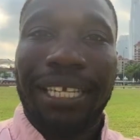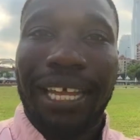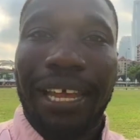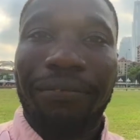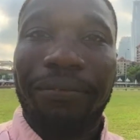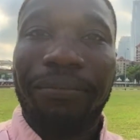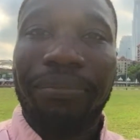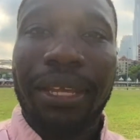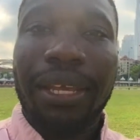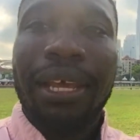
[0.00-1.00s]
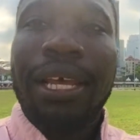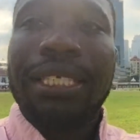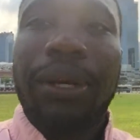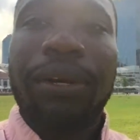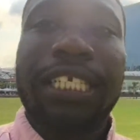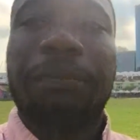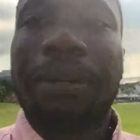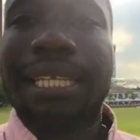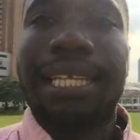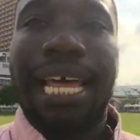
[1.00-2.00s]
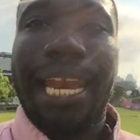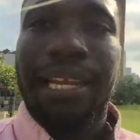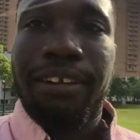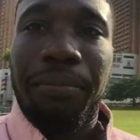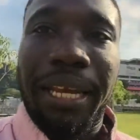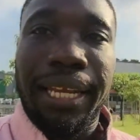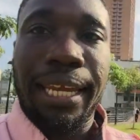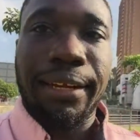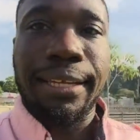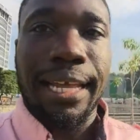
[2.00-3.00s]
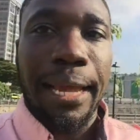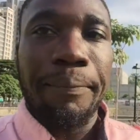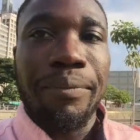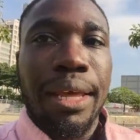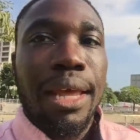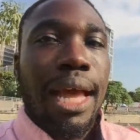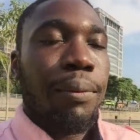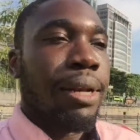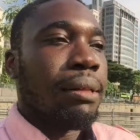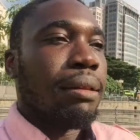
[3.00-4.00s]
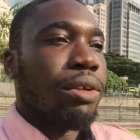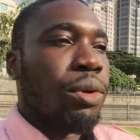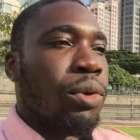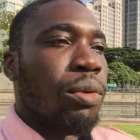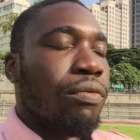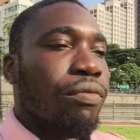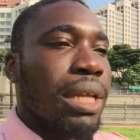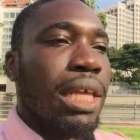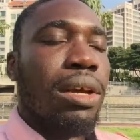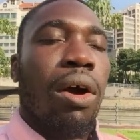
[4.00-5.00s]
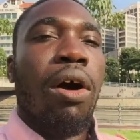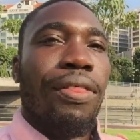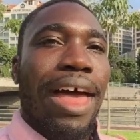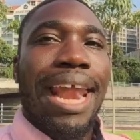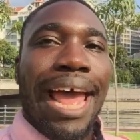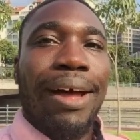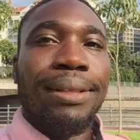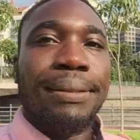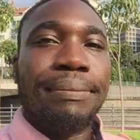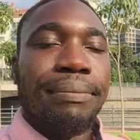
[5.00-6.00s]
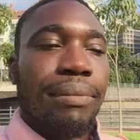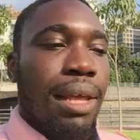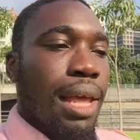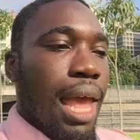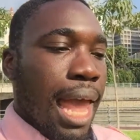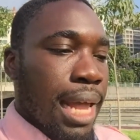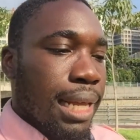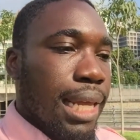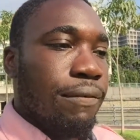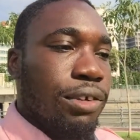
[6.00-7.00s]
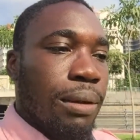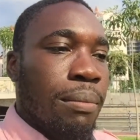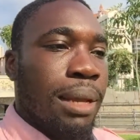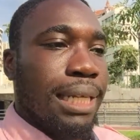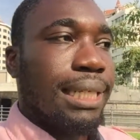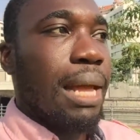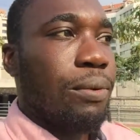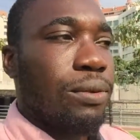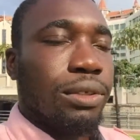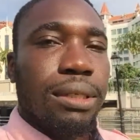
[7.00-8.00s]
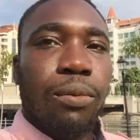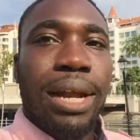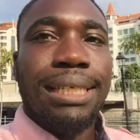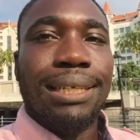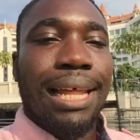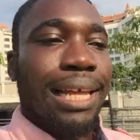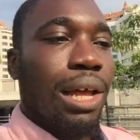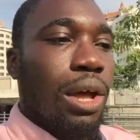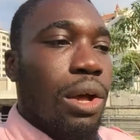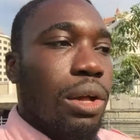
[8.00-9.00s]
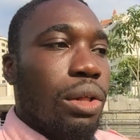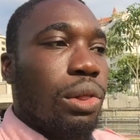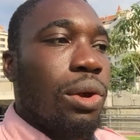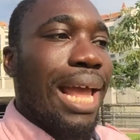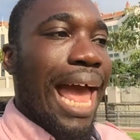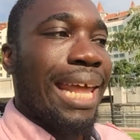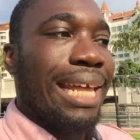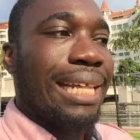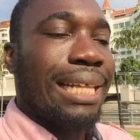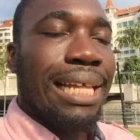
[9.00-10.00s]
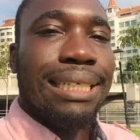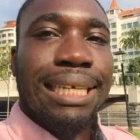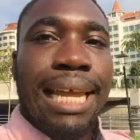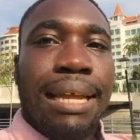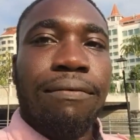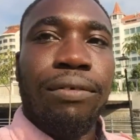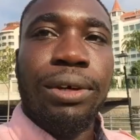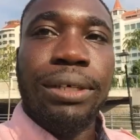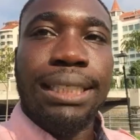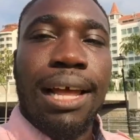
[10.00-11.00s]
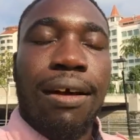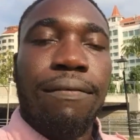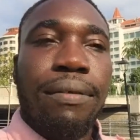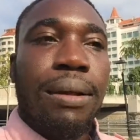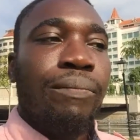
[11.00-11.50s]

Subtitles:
to life. So I want to speak to that a little bit here today. I wanted to really call that out and give you some examples or some ways to like look at it and say for yourself,